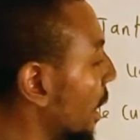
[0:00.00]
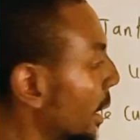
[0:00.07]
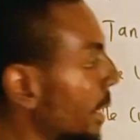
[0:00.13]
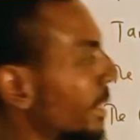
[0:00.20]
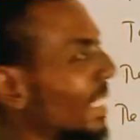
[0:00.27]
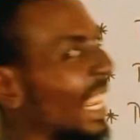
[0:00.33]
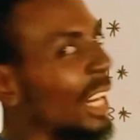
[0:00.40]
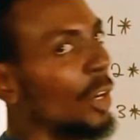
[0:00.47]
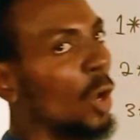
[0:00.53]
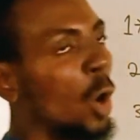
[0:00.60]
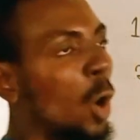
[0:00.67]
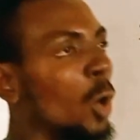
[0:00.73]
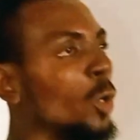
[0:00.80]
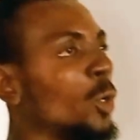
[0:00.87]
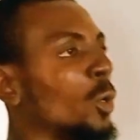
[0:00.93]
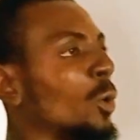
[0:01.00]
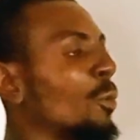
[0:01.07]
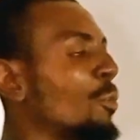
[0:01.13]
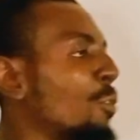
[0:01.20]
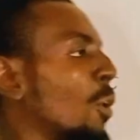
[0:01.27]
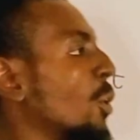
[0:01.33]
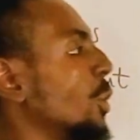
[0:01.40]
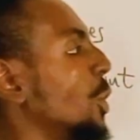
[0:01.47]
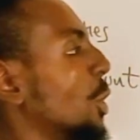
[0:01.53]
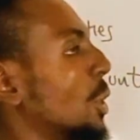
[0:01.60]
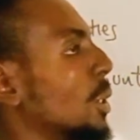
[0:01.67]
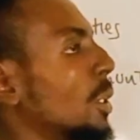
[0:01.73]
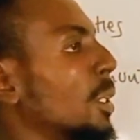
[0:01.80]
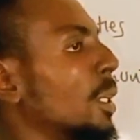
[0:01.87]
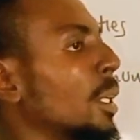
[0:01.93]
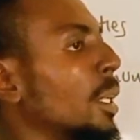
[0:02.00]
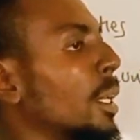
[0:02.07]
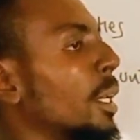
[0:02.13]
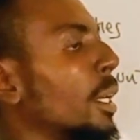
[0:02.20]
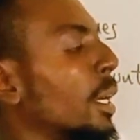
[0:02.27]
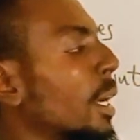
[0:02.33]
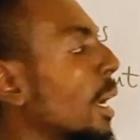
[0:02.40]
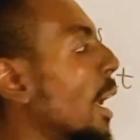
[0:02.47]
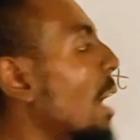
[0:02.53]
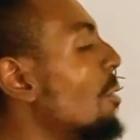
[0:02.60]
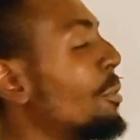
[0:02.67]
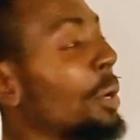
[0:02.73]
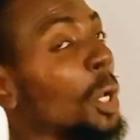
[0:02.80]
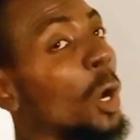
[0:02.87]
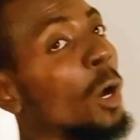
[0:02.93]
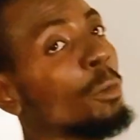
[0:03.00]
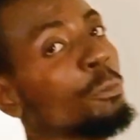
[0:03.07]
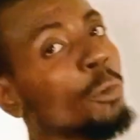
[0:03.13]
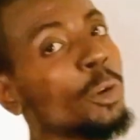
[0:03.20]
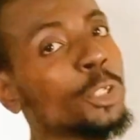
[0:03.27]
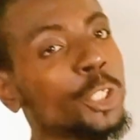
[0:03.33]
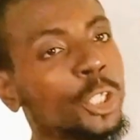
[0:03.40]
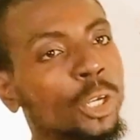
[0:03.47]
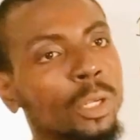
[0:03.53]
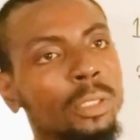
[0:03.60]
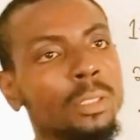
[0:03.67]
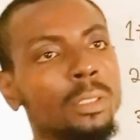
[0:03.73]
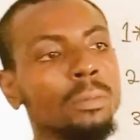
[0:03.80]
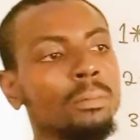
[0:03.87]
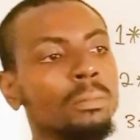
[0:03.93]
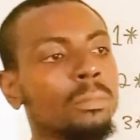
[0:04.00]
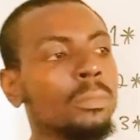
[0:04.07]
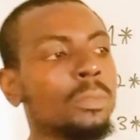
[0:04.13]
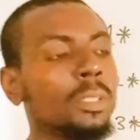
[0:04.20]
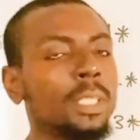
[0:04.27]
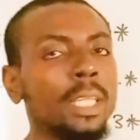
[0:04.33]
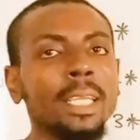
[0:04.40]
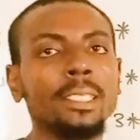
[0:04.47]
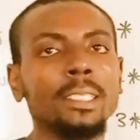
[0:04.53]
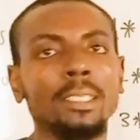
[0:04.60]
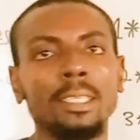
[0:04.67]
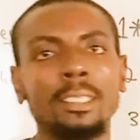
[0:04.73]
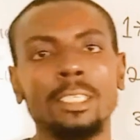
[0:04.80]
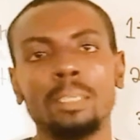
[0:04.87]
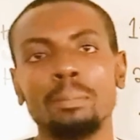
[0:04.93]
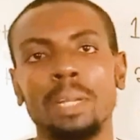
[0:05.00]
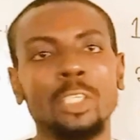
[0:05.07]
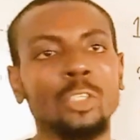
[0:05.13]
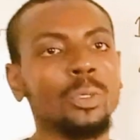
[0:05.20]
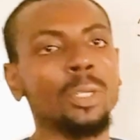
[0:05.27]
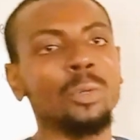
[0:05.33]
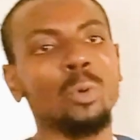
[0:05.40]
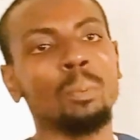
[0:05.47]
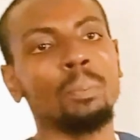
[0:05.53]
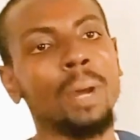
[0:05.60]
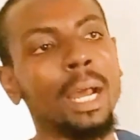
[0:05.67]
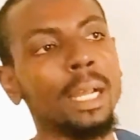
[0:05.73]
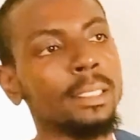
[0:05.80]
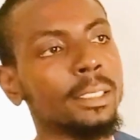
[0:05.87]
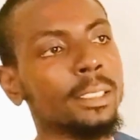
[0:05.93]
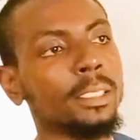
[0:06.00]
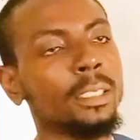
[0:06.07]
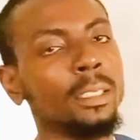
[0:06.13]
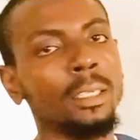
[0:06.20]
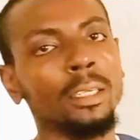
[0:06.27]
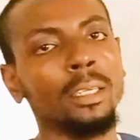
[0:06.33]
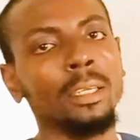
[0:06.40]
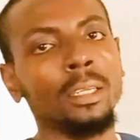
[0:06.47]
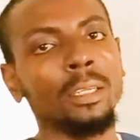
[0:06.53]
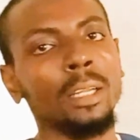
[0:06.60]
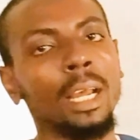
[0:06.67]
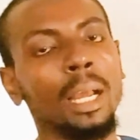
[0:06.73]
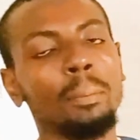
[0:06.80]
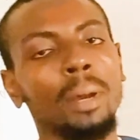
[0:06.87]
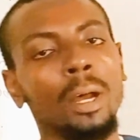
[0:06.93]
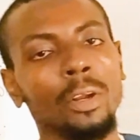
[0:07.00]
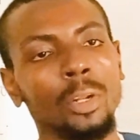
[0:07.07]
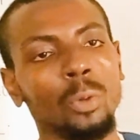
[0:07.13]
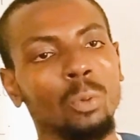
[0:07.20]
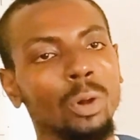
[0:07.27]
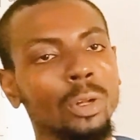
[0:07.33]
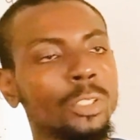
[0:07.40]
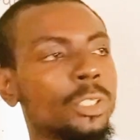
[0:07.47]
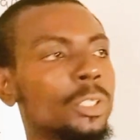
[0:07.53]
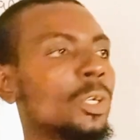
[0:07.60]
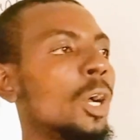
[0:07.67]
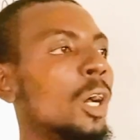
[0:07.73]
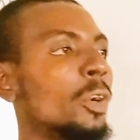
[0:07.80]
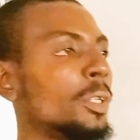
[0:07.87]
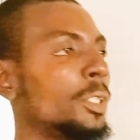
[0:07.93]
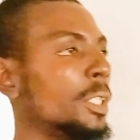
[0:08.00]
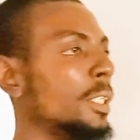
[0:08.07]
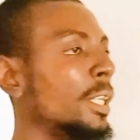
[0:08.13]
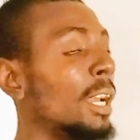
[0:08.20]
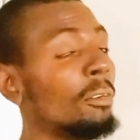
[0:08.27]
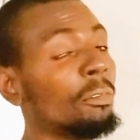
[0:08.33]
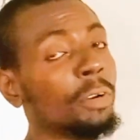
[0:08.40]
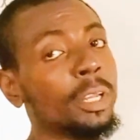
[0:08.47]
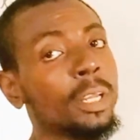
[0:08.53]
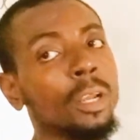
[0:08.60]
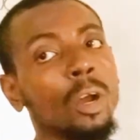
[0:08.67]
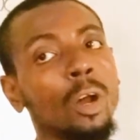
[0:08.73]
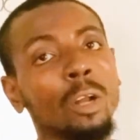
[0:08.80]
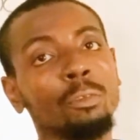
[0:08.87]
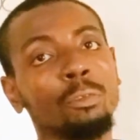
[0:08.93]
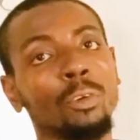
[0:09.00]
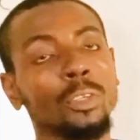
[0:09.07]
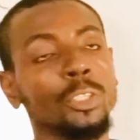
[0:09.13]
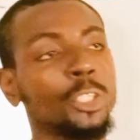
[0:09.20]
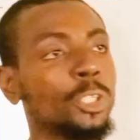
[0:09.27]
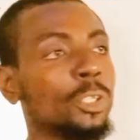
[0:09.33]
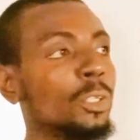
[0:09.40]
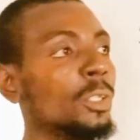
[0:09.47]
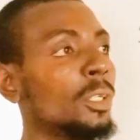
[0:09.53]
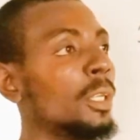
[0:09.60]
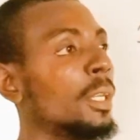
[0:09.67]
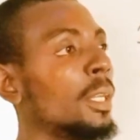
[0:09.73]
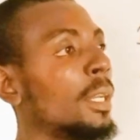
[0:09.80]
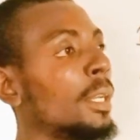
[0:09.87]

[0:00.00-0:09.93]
it is an odd function. Every odd function takes its symmetrical path about the origin. Every odd function,